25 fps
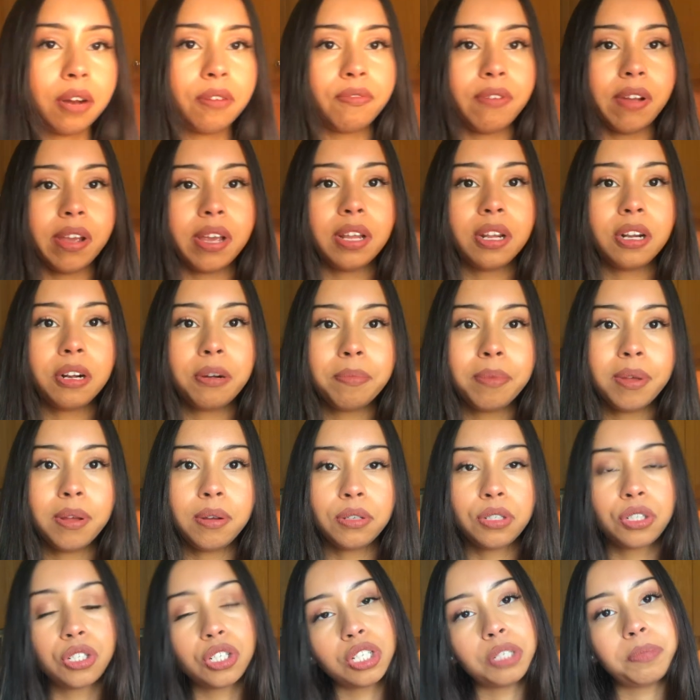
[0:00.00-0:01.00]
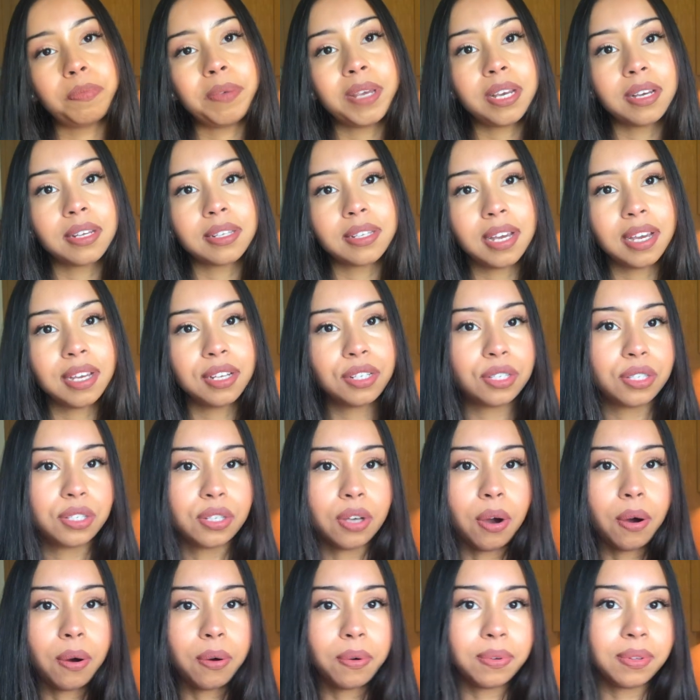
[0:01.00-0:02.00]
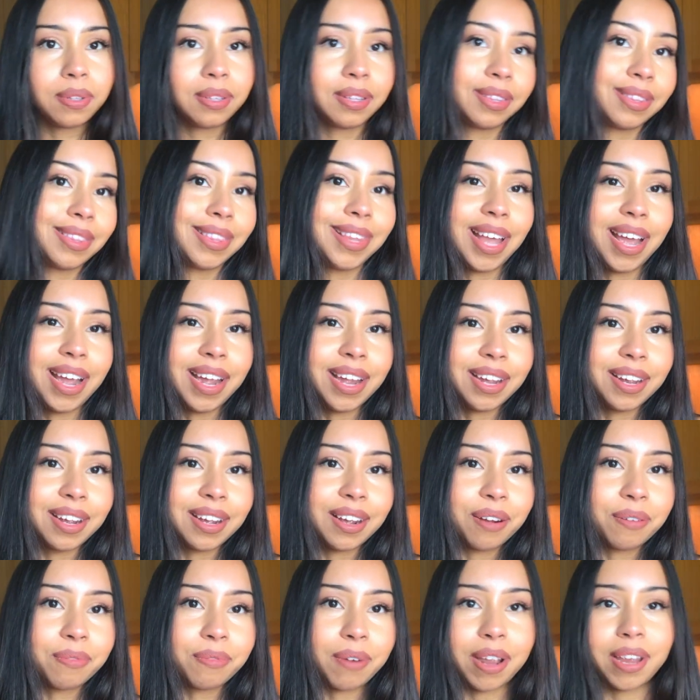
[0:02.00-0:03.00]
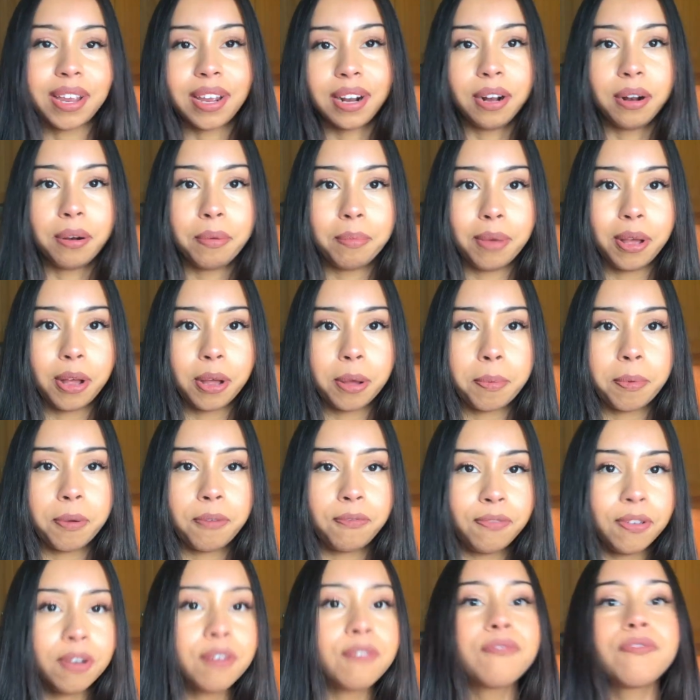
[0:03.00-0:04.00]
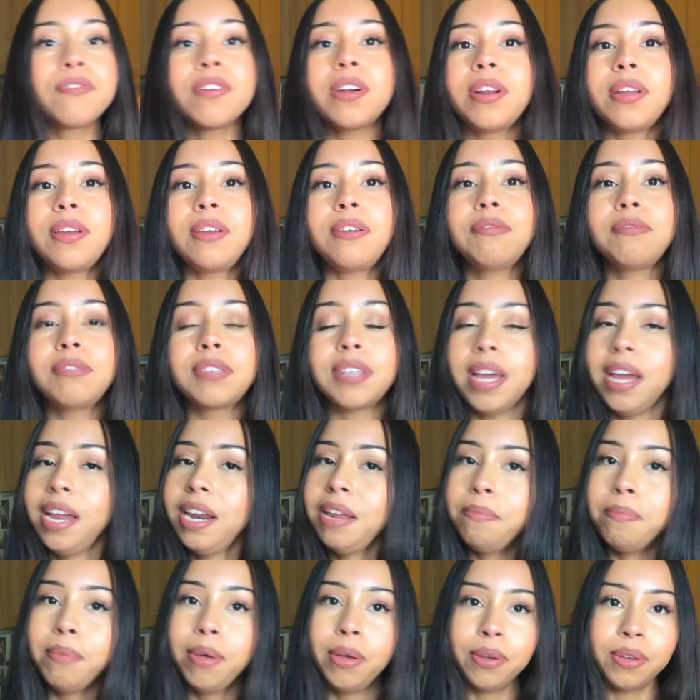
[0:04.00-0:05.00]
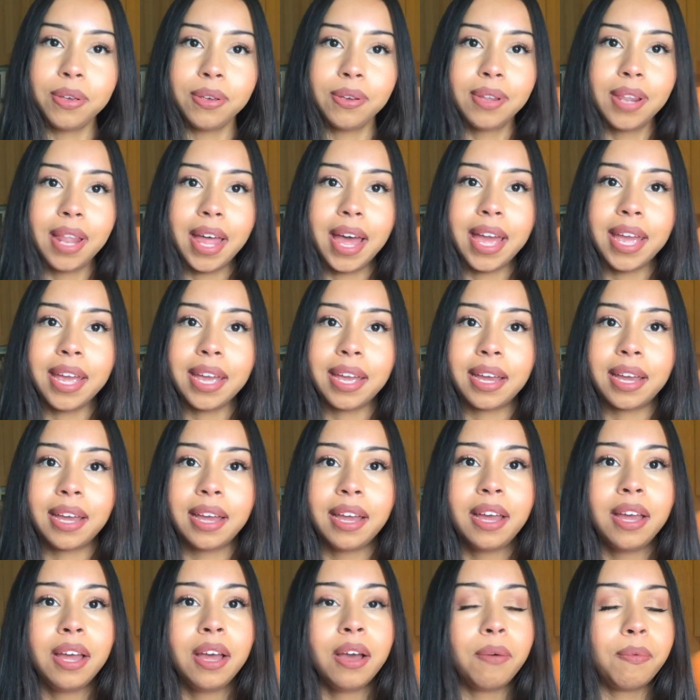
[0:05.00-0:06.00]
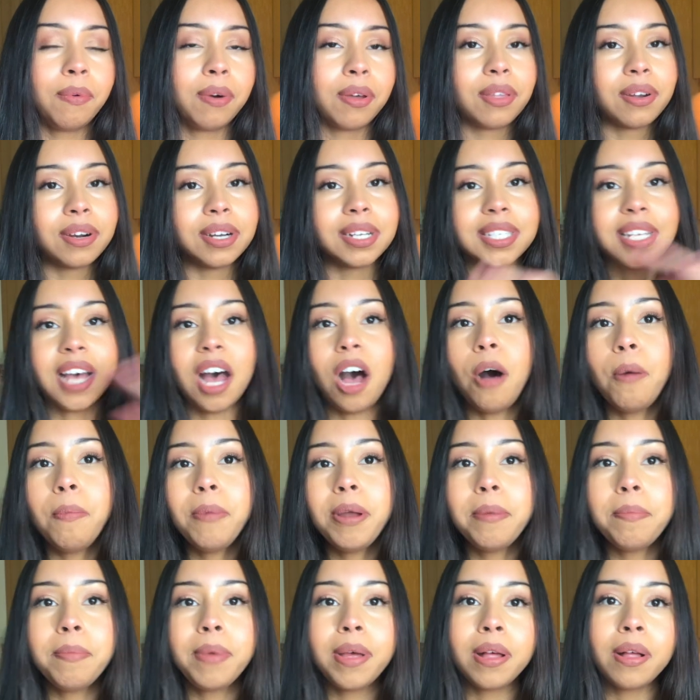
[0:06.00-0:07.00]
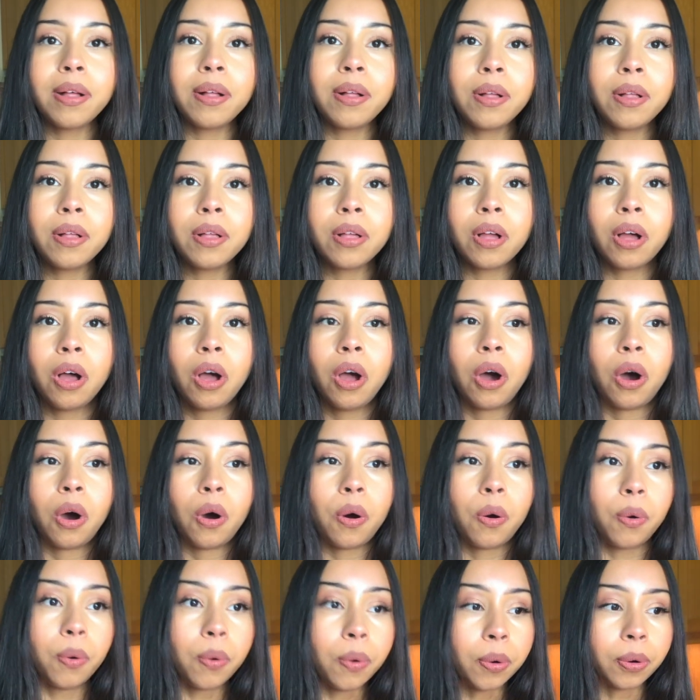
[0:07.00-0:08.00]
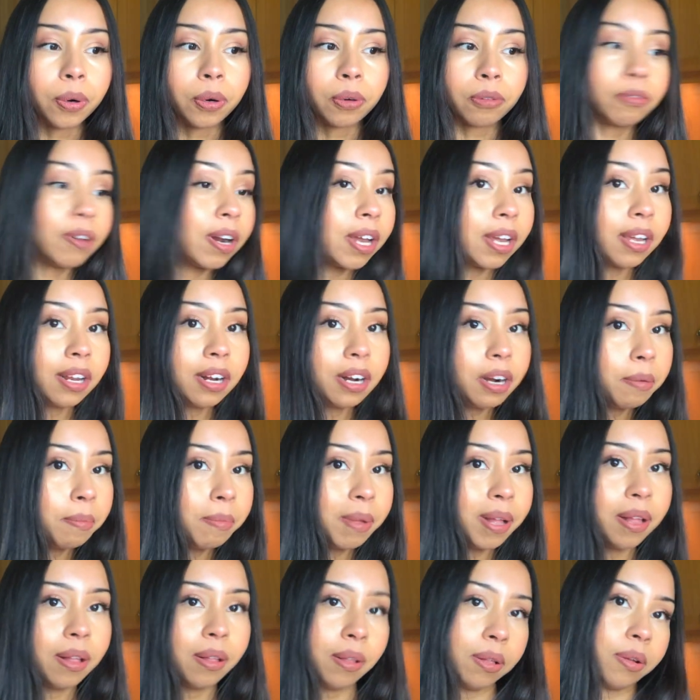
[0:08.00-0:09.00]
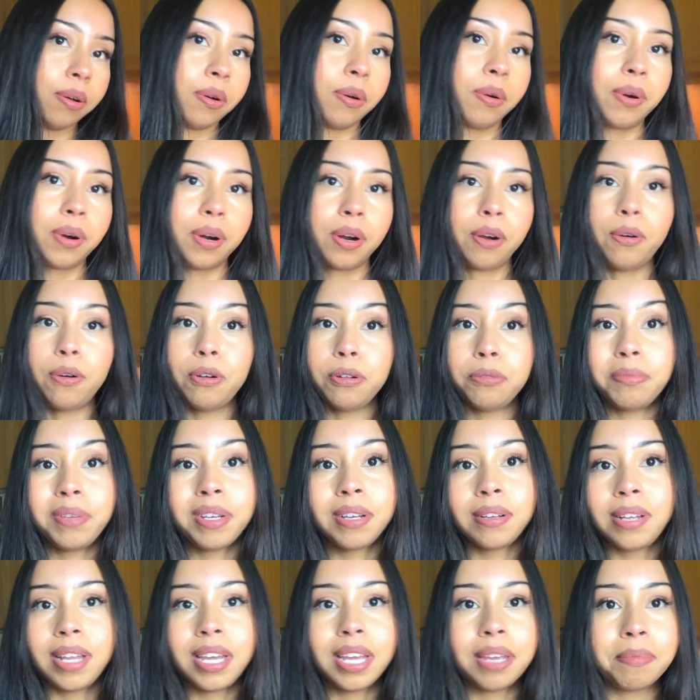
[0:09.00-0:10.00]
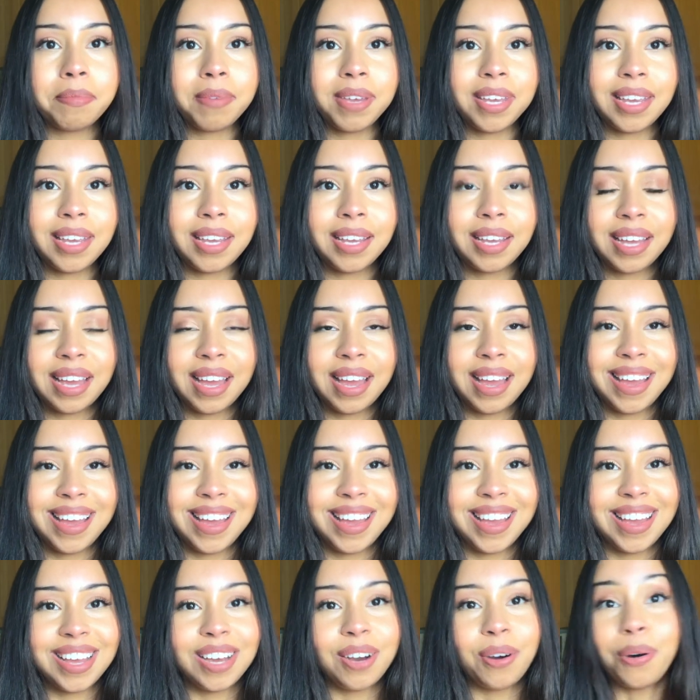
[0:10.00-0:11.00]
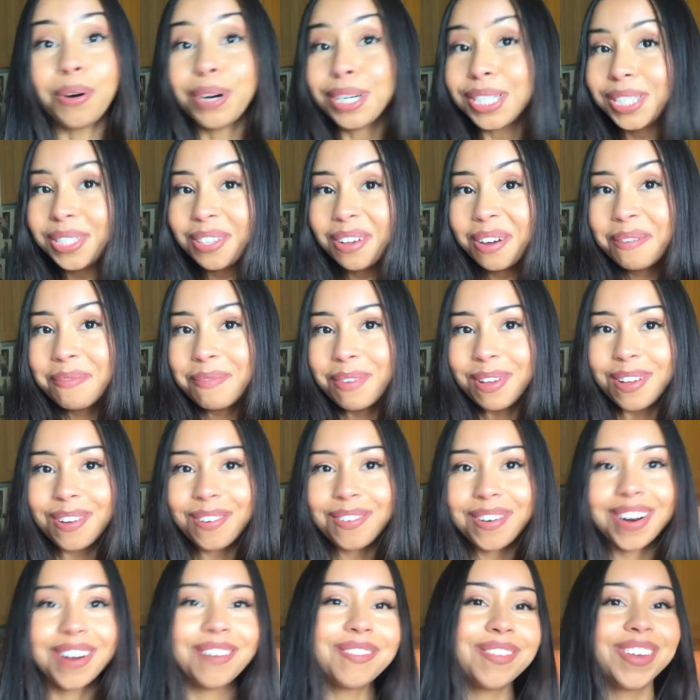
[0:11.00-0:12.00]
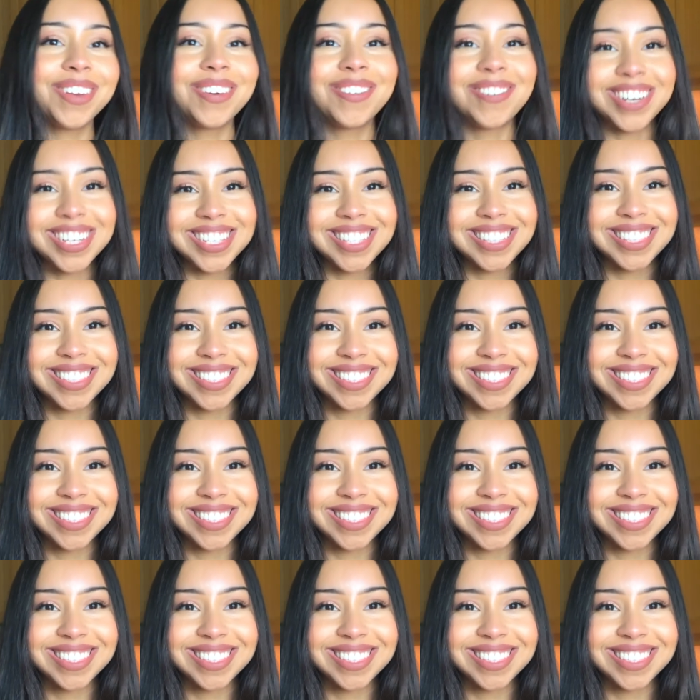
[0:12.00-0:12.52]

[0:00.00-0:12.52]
of regular milk just because I don't like regular milk, but feel free to use any milk you like, whether it's almond milk or regular milk or oatmeal like me, or soy milk, whatever you want.